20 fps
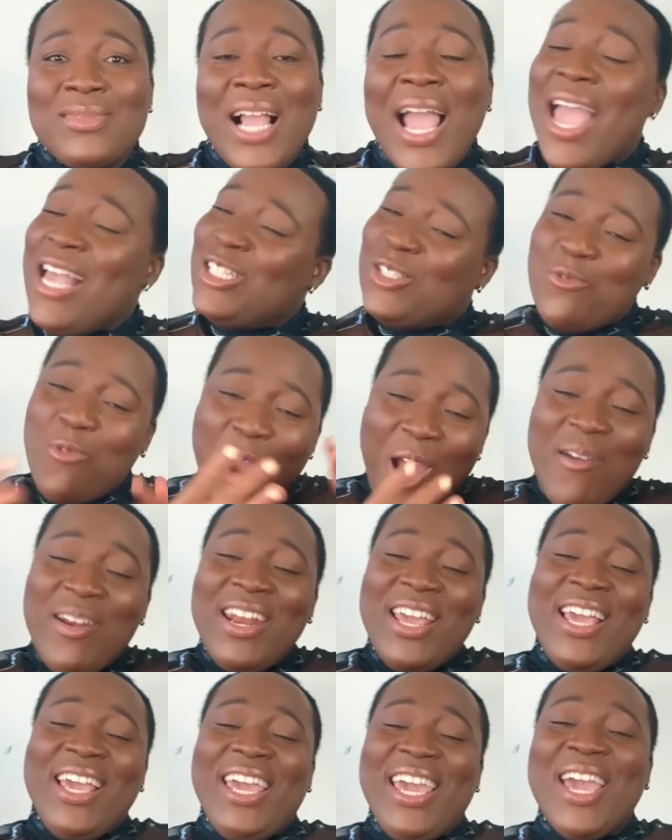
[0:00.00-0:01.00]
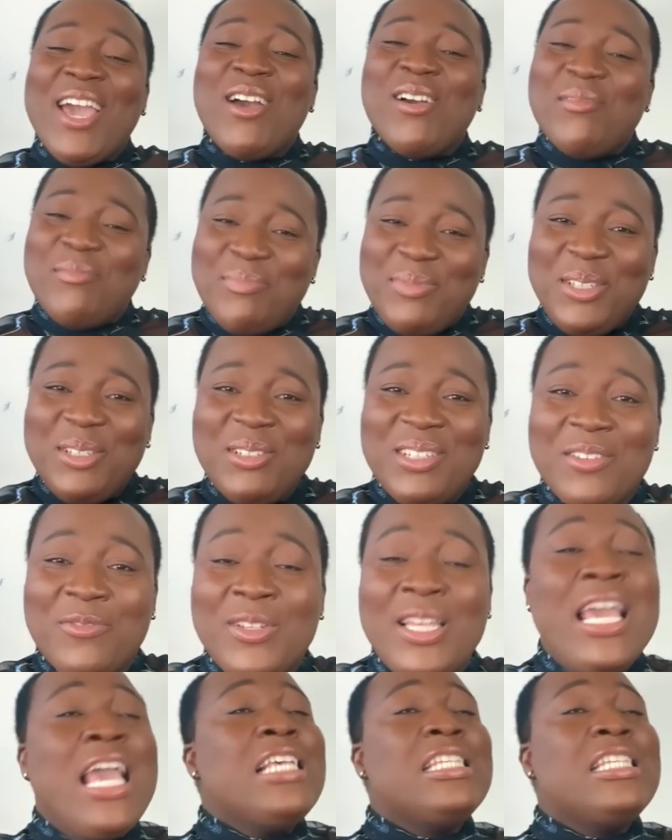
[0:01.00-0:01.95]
is wearing it here beautifully.